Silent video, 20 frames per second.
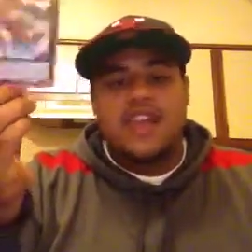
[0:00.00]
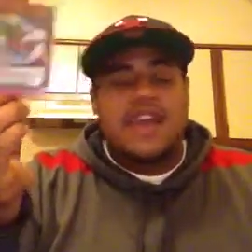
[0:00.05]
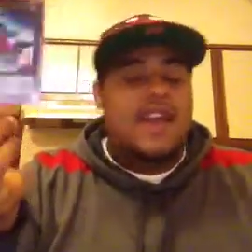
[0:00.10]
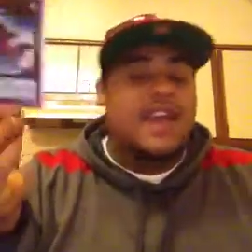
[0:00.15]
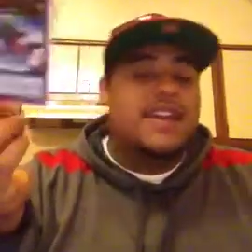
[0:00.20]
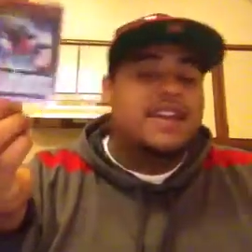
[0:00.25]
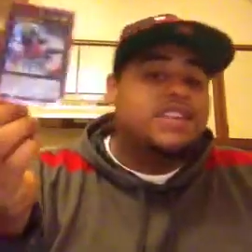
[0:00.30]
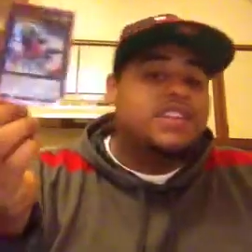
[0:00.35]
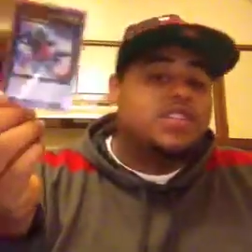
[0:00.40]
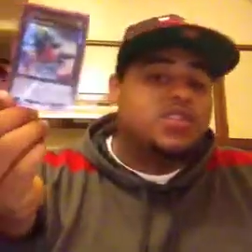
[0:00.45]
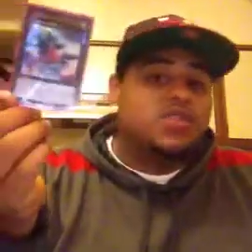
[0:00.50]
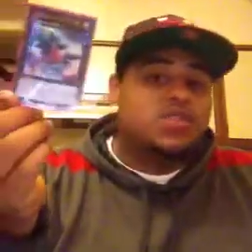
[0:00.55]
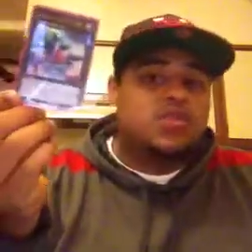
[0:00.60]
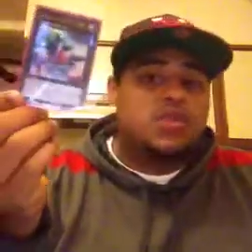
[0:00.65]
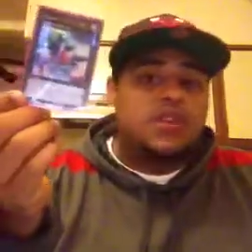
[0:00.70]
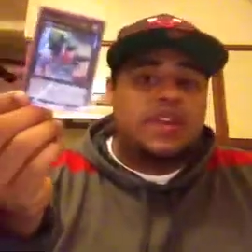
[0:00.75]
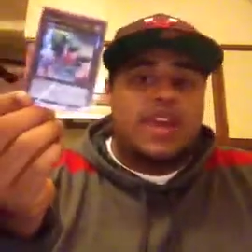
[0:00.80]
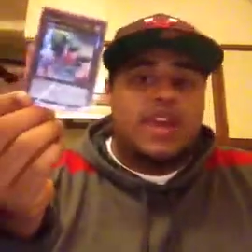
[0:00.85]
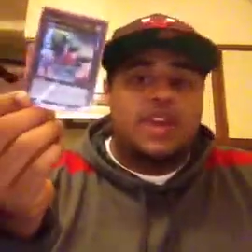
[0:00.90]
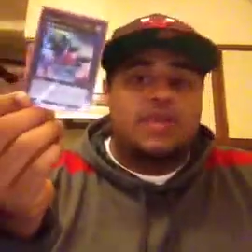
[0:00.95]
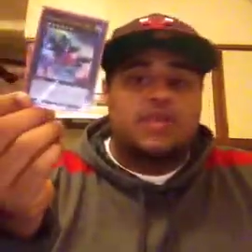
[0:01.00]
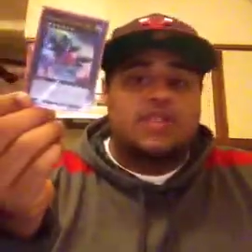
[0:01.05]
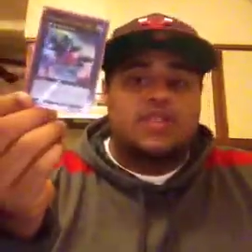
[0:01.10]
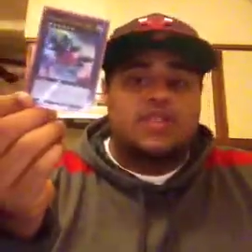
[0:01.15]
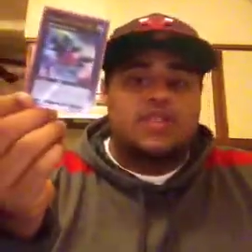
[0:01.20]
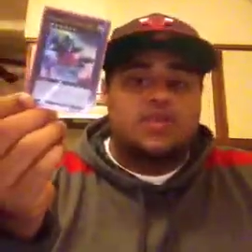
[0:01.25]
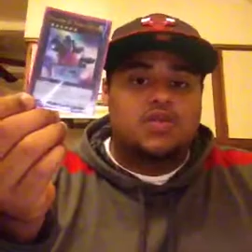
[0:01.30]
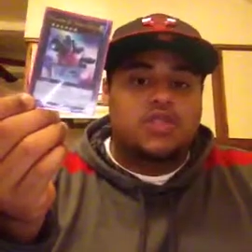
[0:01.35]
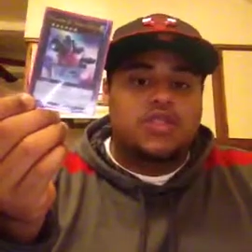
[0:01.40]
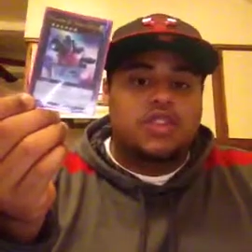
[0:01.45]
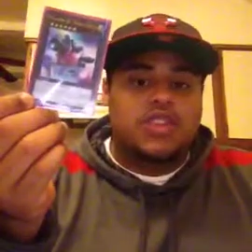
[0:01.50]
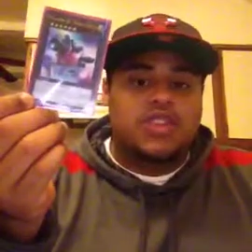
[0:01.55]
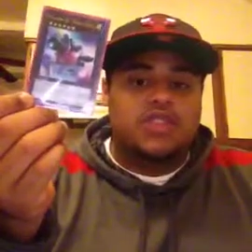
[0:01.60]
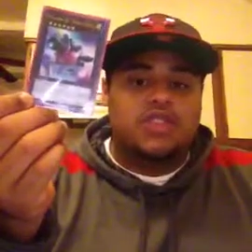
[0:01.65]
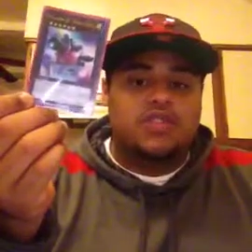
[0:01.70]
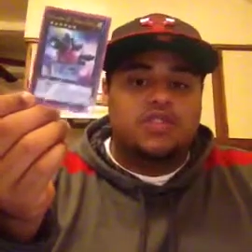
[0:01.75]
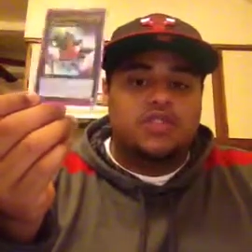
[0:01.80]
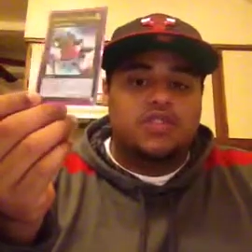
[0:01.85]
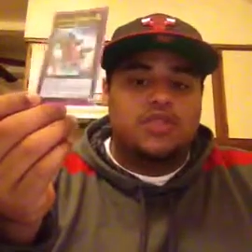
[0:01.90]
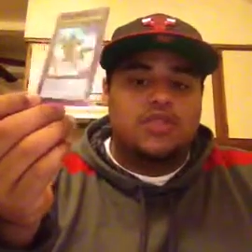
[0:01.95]
And he's a 28, which is really
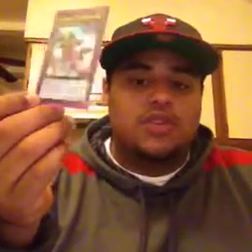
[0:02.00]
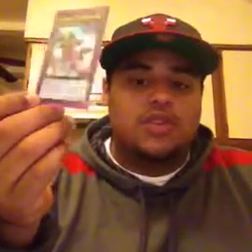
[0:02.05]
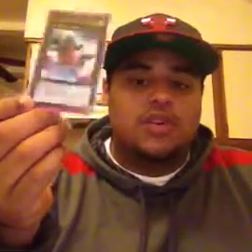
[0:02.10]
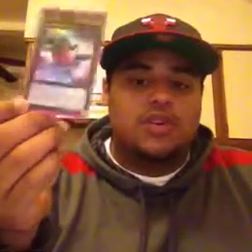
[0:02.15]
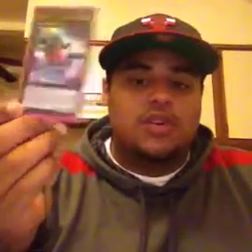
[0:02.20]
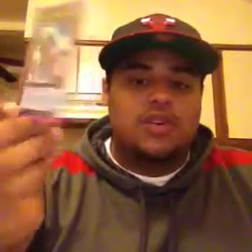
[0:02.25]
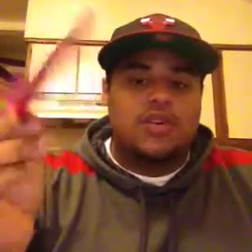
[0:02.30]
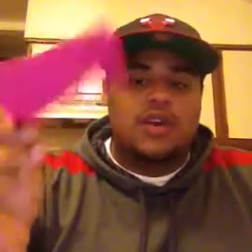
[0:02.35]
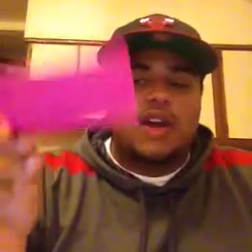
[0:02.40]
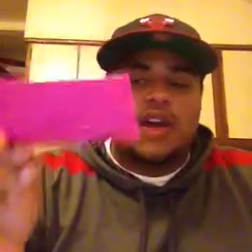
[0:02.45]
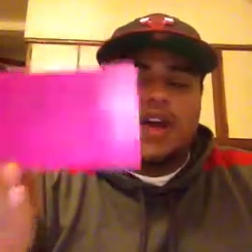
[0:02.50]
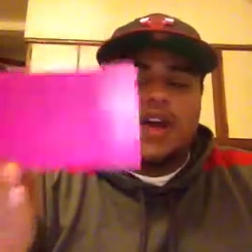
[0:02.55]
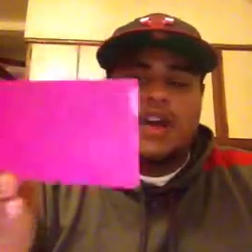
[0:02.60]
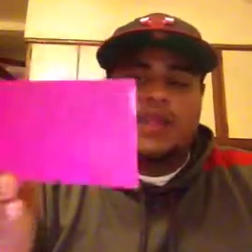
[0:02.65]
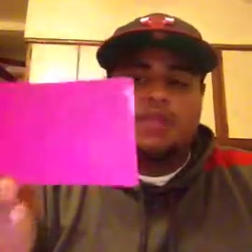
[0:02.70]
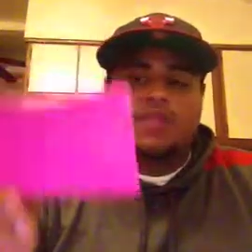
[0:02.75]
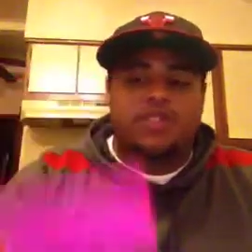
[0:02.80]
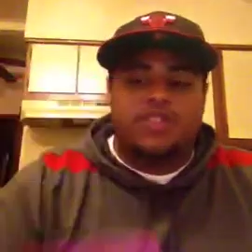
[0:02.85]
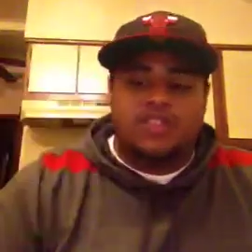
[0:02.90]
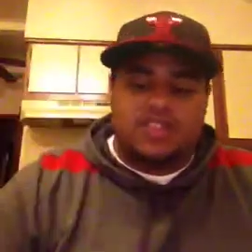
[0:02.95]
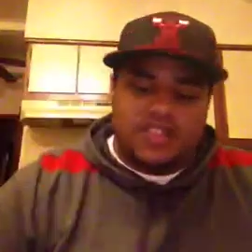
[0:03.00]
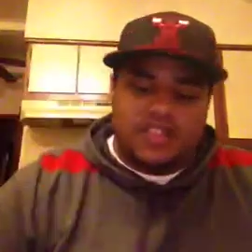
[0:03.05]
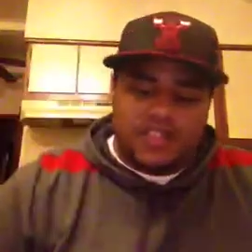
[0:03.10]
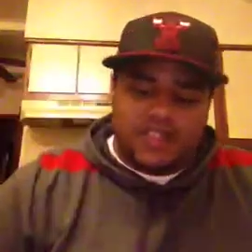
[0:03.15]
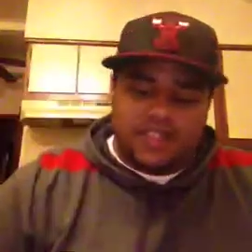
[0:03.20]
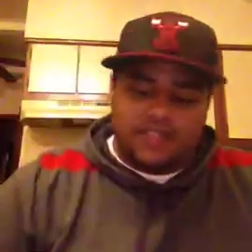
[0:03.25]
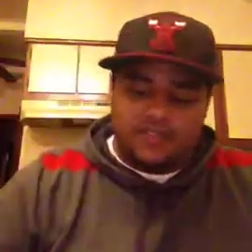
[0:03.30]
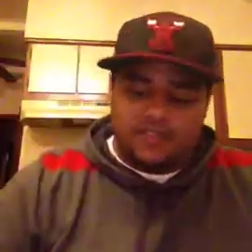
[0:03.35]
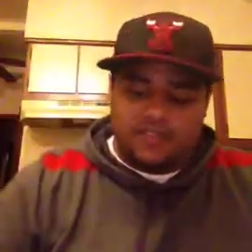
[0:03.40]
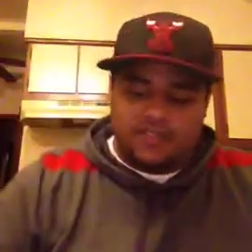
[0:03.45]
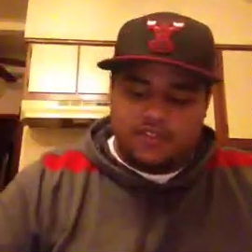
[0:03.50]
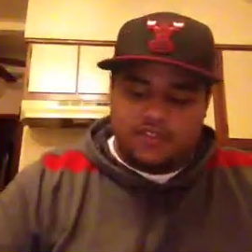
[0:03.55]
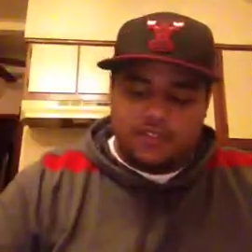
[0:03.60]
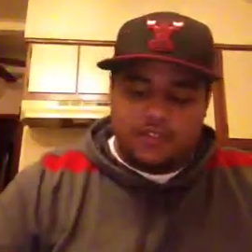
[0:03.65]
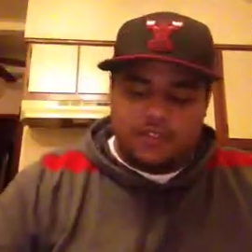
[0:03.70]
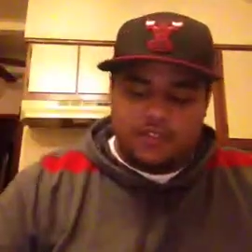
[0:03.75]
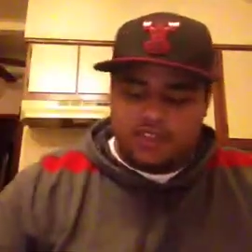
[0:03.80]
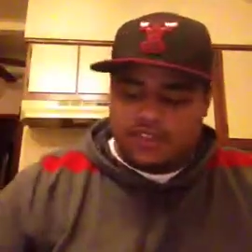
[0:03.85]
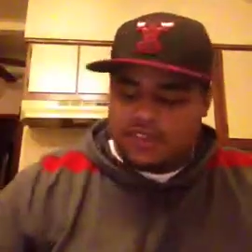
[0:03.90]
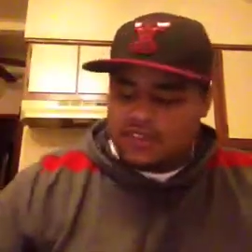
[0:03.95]
huge, so I personally like Force
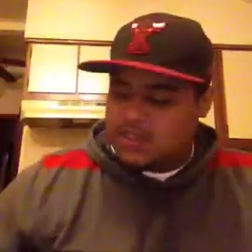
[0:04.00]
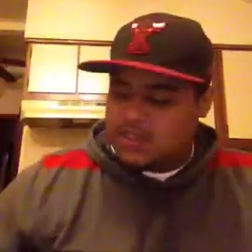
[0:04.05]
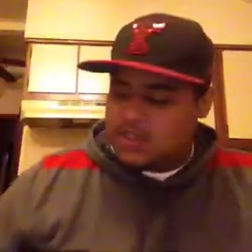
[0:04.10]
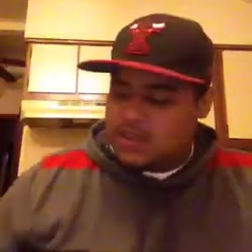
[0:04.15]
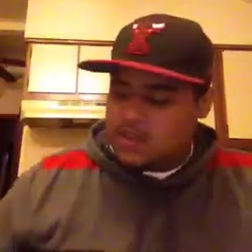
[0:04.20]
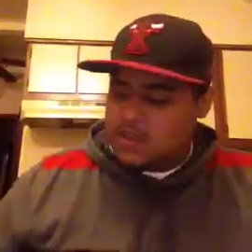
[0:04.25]
Focus.